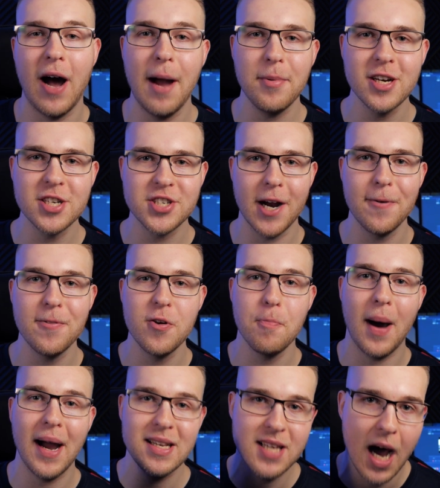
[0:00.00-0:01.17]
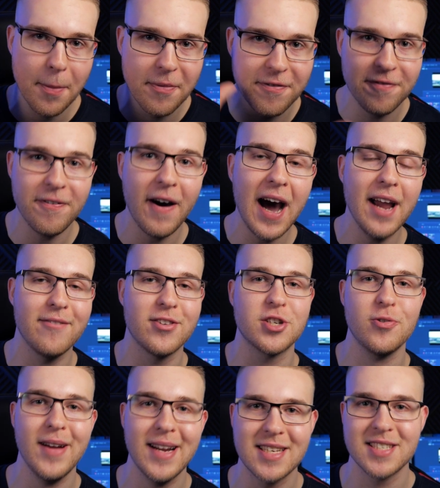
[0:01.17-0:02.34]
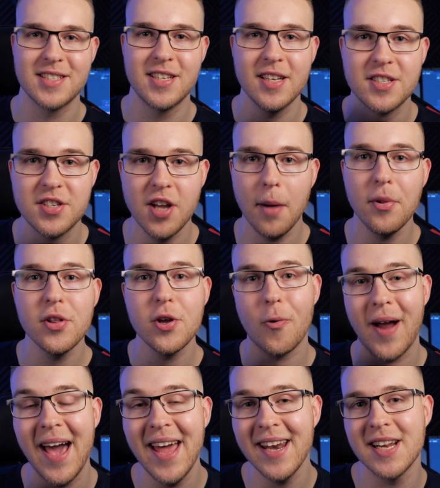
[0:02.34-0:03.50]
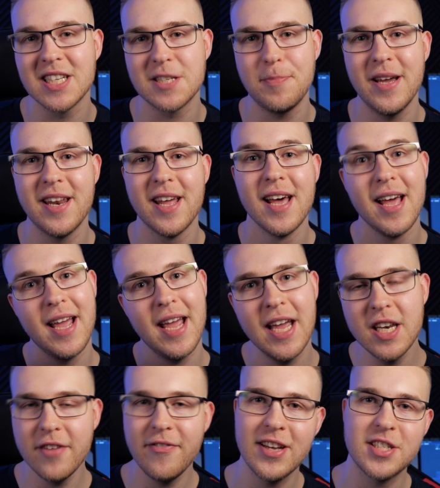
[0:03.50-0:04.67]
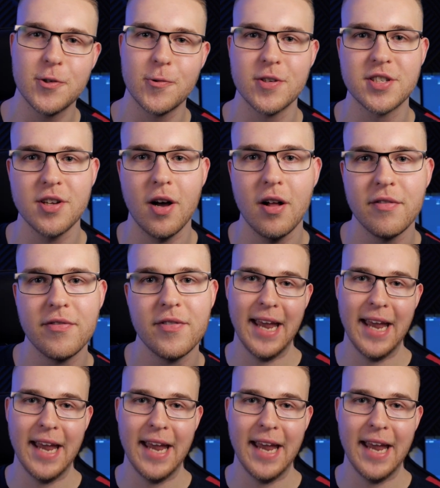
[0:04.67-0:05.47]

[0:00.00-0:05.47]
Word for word: I'm gonna share with you my top five tricks to double your editing speed in DaVinci Resolve.